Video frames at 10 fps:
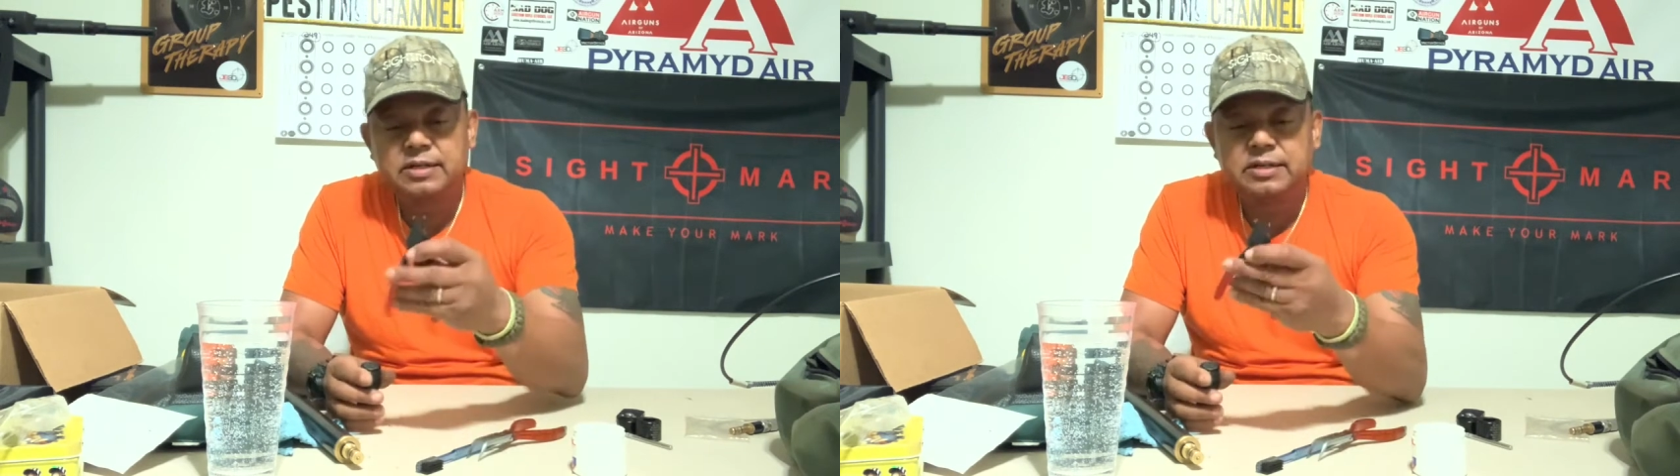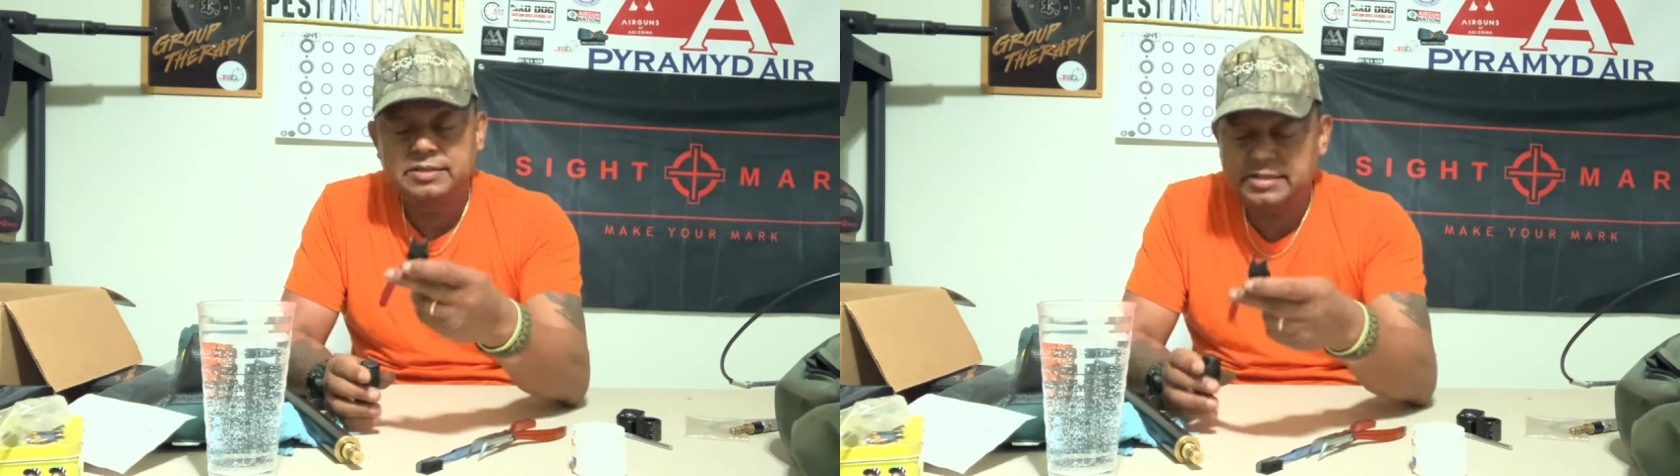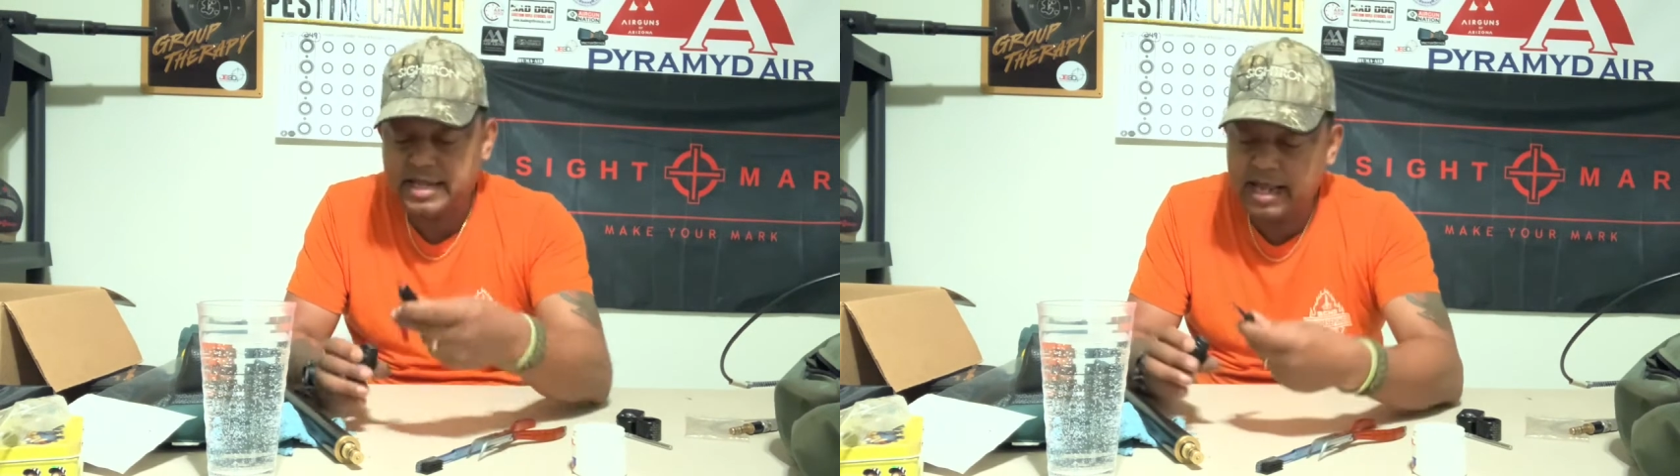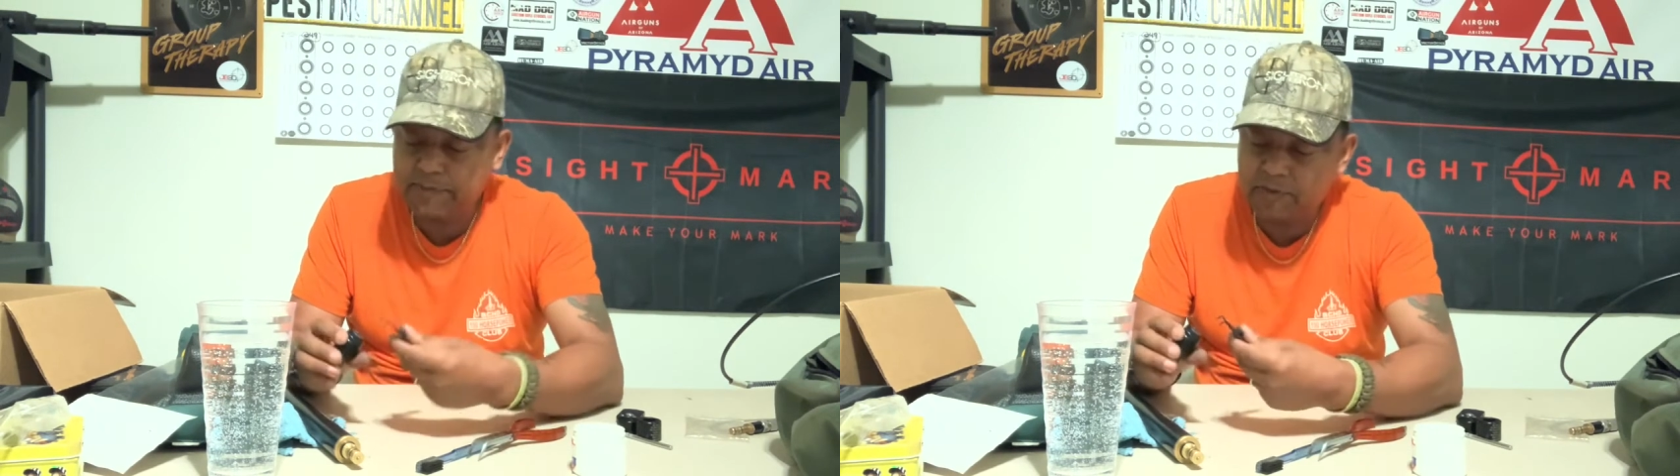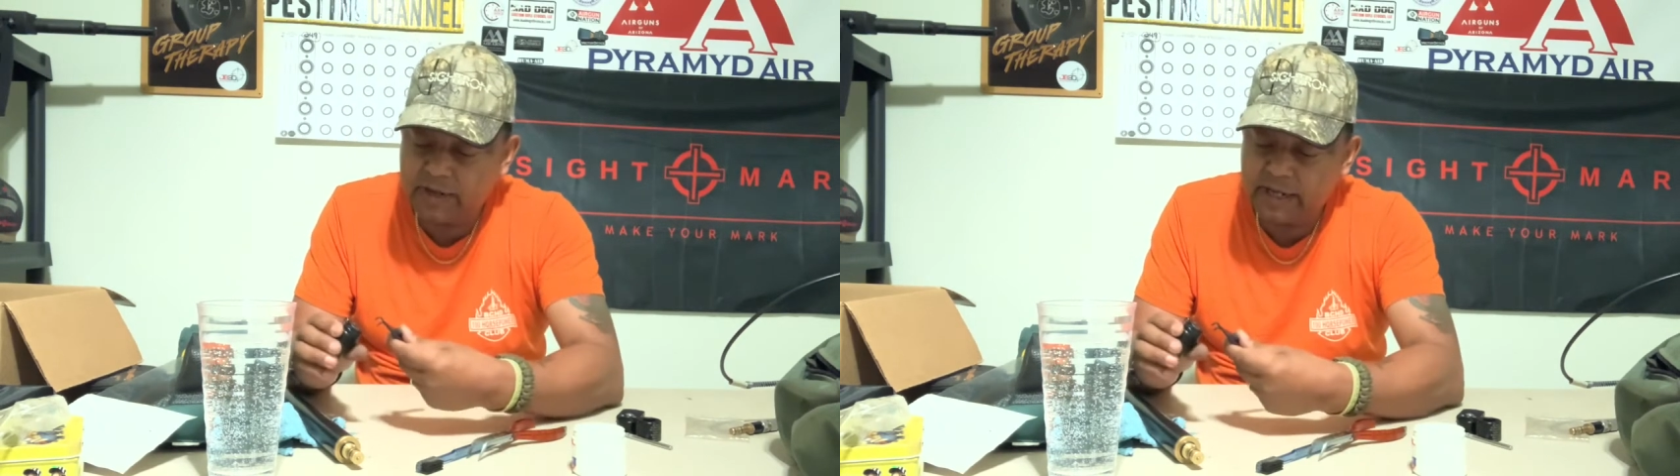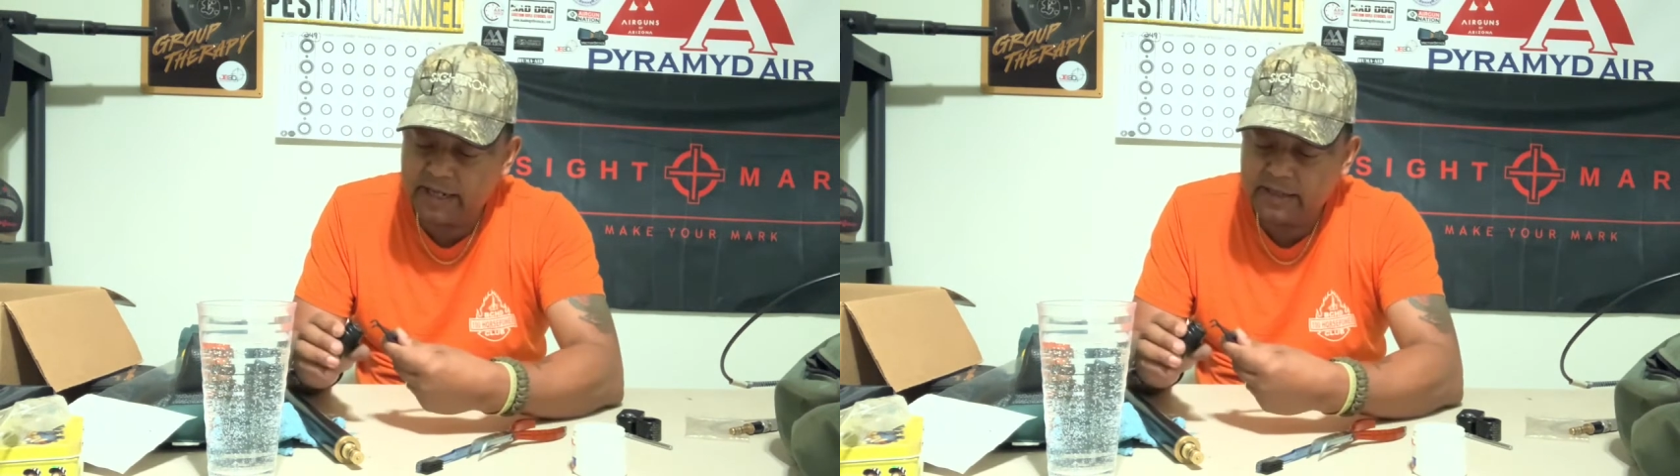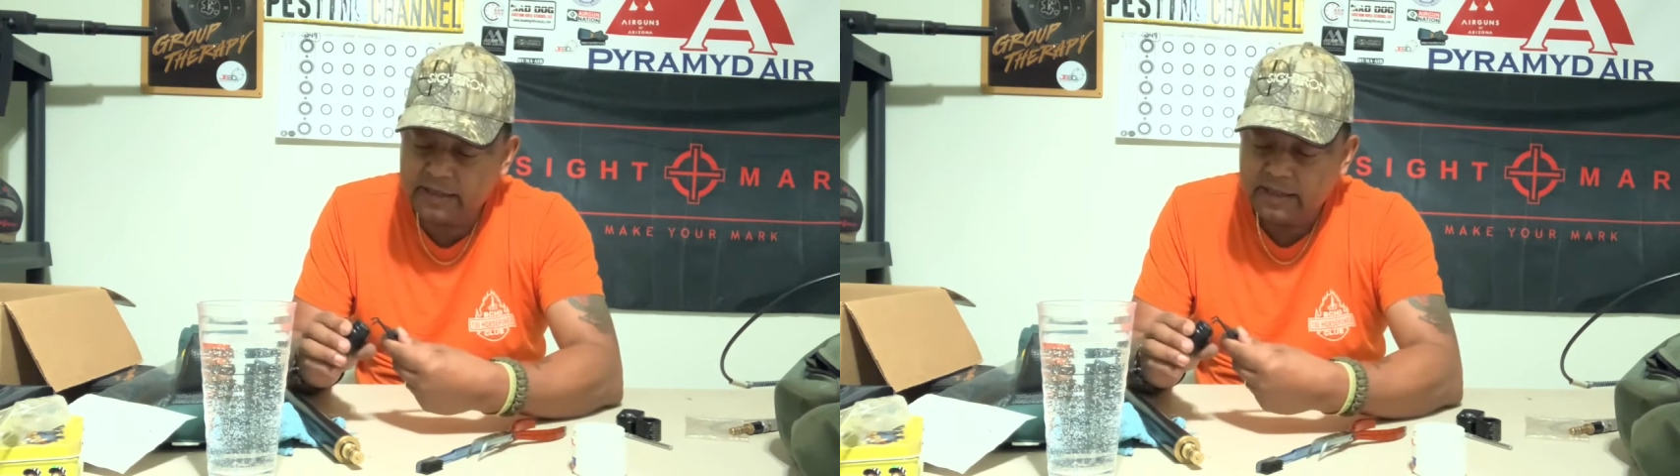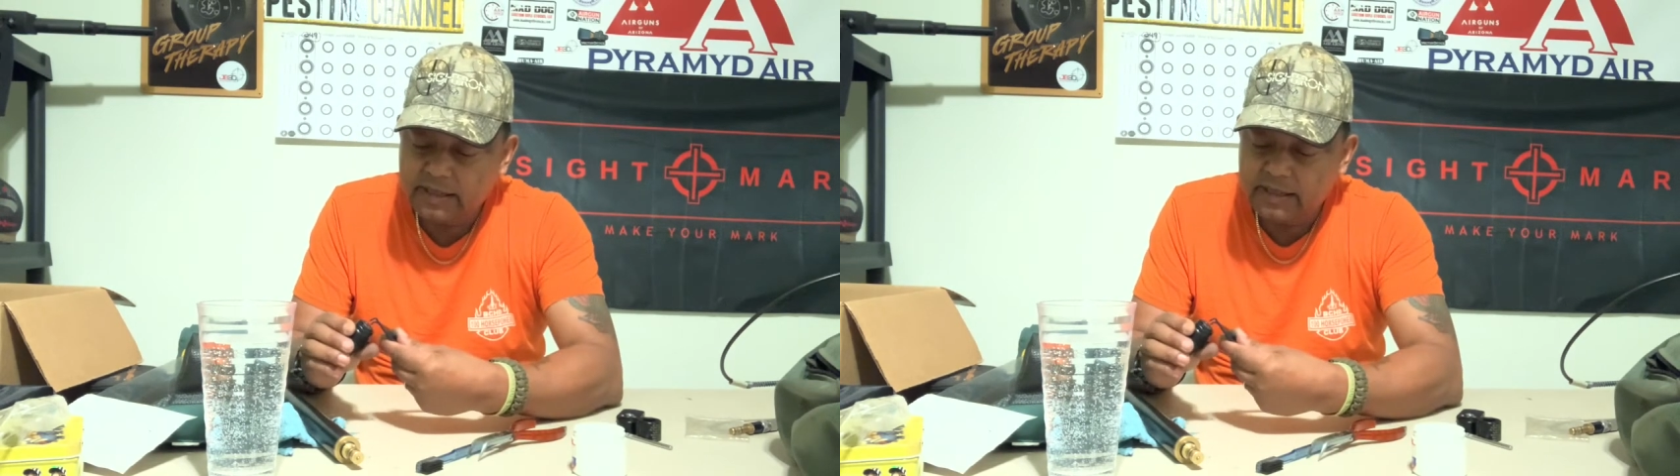snap ring,